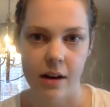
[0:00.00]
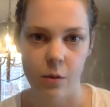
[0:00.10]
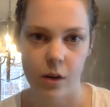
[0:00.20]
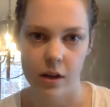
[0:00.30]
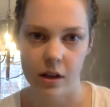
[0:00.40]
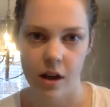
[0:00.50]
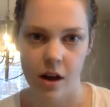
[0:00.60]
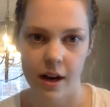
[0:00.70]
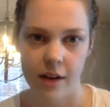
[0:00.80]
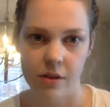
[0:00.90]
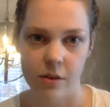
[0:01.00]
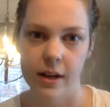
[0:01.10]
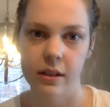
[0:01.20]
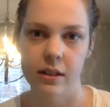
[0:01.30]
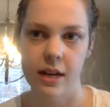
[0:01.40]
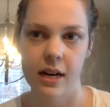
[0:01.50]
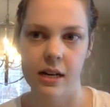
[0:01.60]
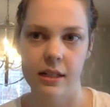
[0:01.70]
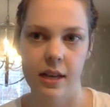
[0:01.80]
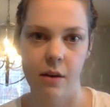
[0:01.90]
1:00 every Wednesday to
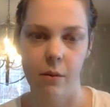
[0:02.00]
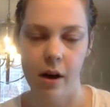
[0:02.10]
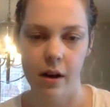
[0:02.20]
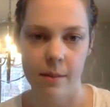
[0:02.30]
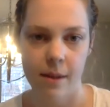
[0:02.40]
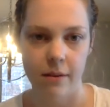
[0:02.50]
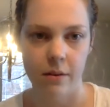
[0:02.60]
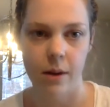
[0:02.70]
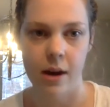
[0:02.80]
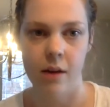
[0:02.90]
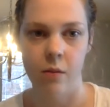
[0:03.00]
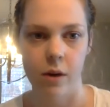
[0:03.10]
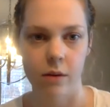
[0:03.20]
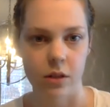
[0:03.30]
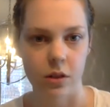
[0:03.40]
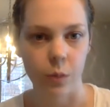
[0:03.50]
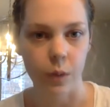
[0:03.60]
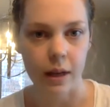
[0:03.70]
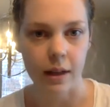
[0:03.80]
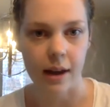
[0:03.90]
say, welcome everyone, what was your
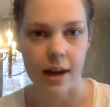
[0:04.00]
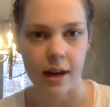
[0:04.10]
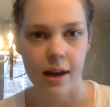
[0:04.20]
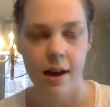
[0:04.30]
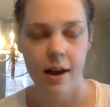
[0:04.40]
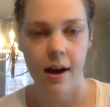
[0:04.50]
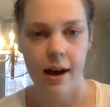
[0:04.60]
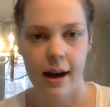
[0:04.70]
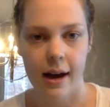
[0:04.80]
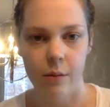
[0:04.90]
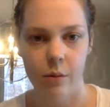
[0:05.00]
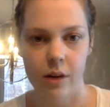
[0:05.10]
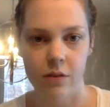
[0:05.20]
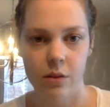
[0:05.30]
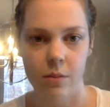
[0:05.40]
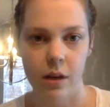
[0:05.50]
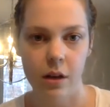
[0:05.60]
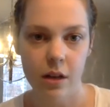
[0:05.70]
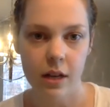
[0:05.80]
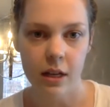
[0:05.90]
week like? What have you been
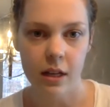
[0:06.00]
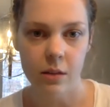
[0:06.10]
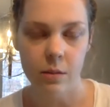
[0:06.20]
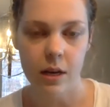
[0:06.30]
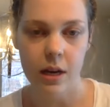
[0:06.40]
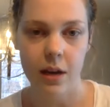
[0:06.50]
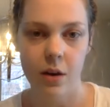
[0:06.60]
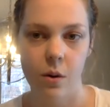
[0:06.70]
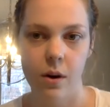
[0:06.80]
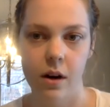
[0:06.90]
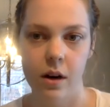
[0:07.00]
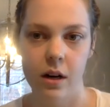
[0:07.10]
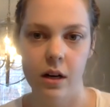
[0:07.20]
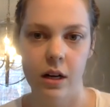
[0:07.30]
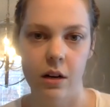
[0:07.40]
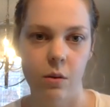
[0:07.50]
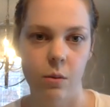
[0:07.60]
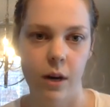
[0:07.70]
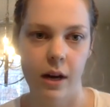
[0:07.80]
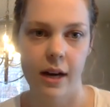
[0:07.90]
cooking this week? Or,
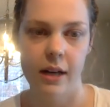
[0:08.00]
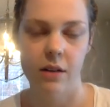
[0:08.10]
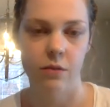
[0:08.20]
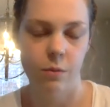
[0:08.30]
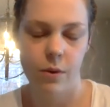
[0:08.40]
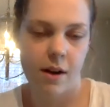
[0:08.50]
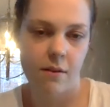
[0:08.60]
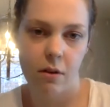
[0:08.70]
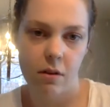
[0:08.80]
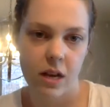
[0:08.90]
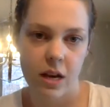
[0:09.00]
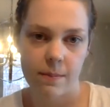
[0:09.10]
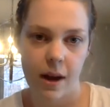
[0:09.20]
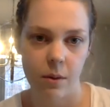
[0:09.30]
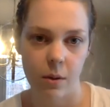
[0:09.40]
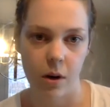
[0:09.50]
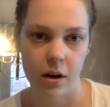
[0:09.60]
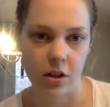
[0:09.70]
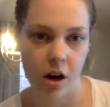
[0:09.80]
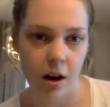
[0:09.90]
what kind of, whatever theme that we want
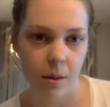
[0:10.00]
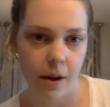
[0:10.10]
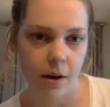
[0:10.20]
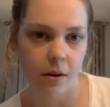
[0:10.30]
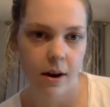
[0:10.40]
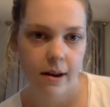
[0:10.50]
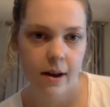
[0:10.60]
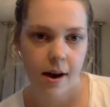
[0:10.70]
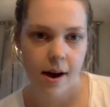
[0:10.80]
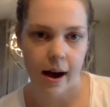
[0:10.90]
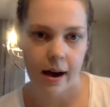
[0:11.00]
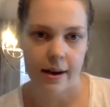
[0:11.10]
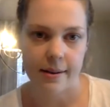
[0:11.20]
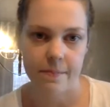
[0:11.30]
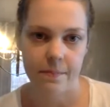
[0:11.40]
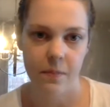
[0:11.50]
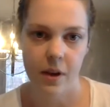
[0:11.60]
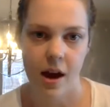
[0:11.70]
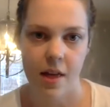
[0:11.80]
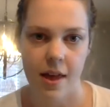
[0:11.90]
to talk about. And
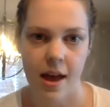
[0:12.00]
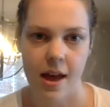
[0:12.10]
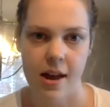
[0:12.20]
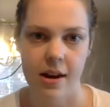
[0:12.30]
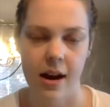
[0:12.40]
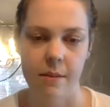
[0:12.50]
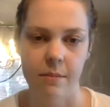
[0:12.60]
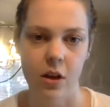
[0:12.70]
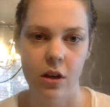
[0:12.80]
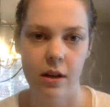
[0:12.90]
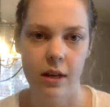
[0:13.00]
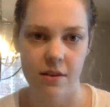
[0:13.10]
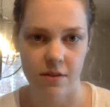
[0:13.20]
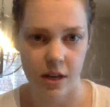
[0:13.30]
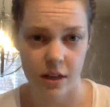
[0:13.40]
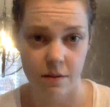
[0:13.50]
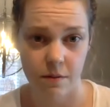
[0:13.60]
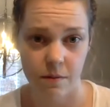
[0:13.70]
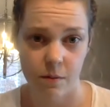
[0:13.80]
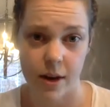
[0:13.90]
then I'm giving the
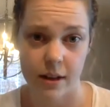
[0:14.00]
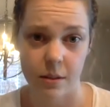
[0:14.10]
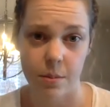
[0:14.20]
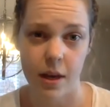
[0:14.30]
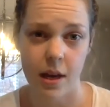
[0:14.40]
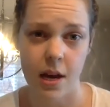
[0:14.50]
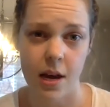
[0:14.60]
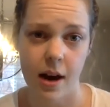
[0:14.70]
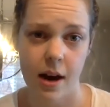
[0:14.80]
recipe,